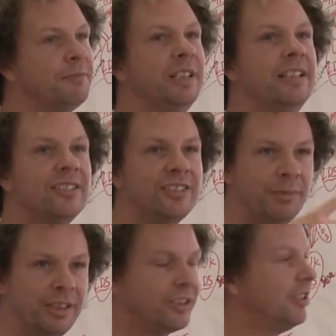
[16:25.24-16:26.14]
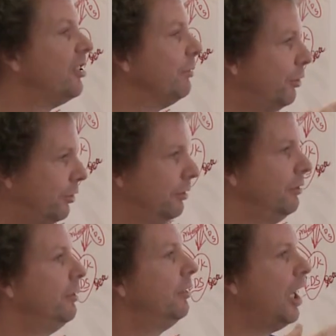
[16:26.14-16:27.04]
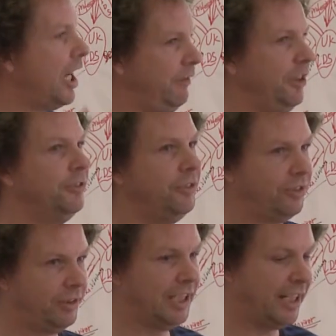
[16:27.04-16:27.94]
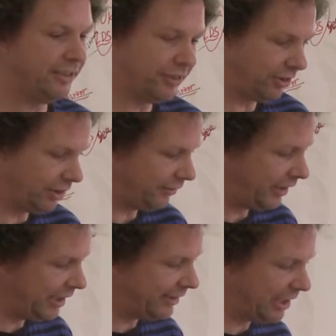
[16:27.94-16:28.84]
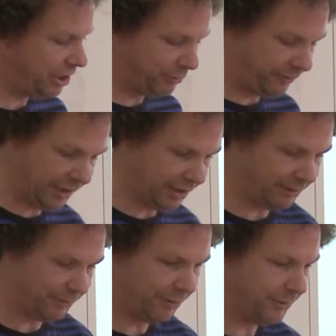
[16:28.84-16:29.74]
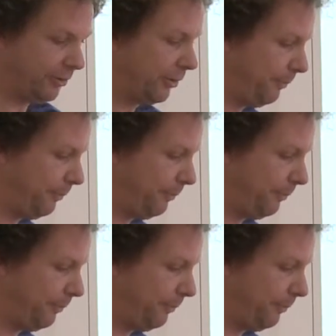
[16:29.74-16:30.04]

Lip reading: but into something that's going to support livelihoods? Okay, because it's a very intangible thing at the moment.